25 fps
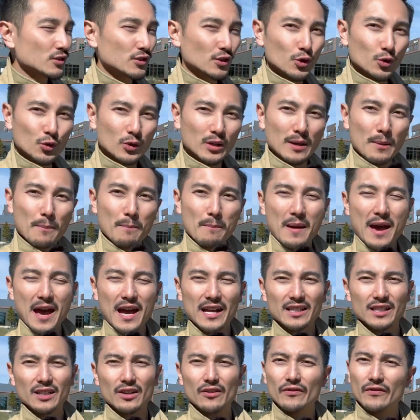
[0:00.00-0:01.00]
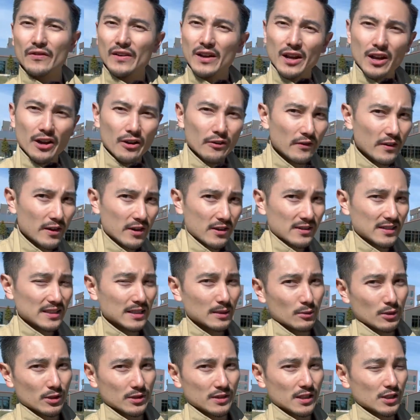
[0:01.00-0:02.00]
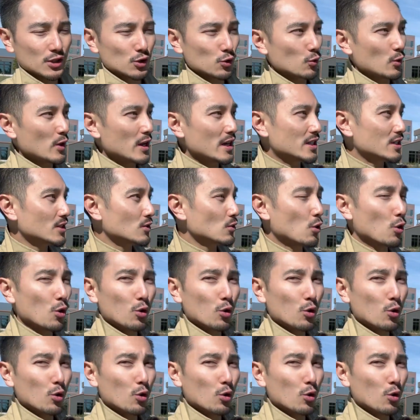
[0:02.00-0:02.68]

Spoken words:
So you can imagine a very, very similar situation,